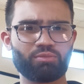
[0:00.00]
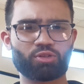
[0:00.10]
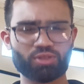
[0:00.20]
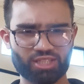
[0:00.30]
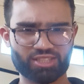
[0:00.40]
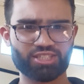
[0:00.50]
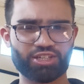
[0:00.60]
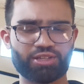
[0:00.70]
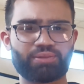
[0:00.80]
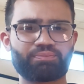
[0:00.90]
But with that
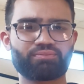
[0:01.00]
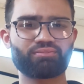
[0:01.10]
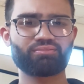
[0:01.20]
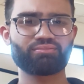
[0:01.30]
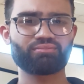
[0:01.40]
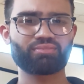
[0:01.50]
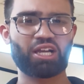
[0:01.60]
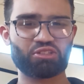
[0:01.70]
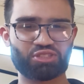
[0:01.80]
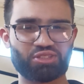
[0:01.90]
said,
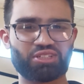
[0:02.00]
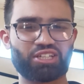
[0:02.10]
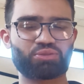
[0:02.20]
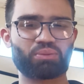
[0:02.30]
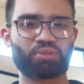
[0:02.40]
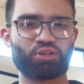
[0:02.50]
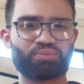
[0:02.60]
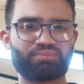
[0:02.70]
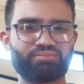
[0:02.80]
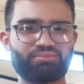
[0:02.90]
I'll see you in the next one, bro.